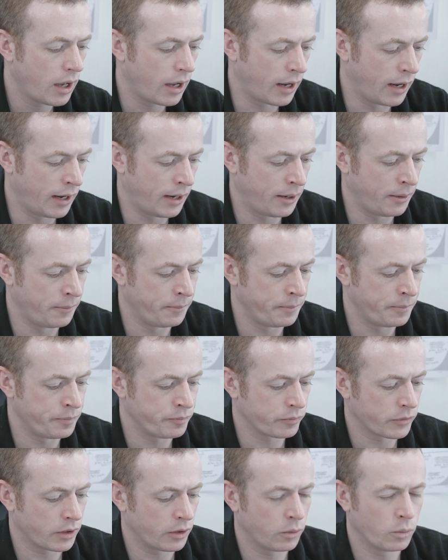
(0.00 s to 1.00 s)

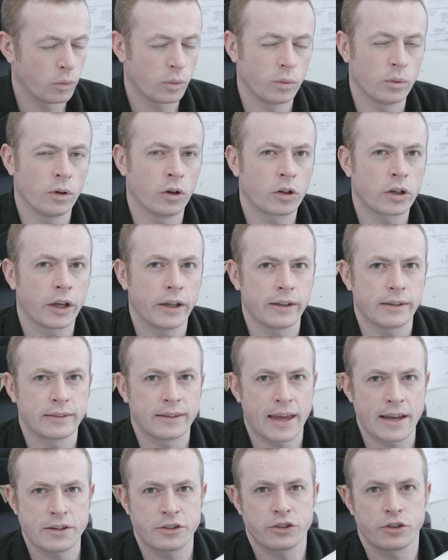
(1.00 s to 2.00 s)
Um, look at
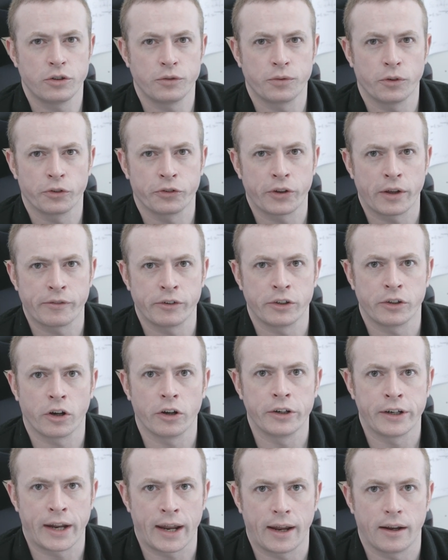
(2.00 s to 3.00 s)
kenshi two forty-seven
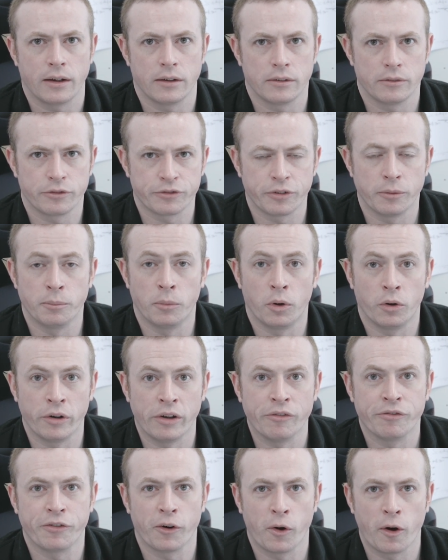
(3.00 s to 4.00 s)
dot net for more
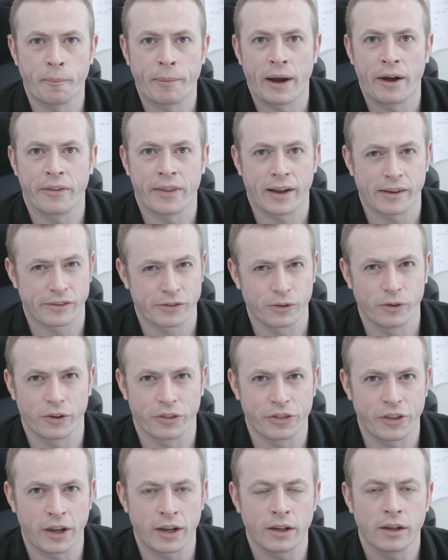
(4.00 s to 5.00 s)
info about that sort
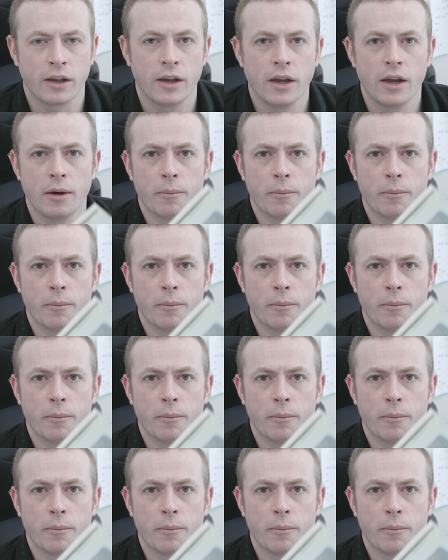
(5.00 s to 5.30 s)
of thing.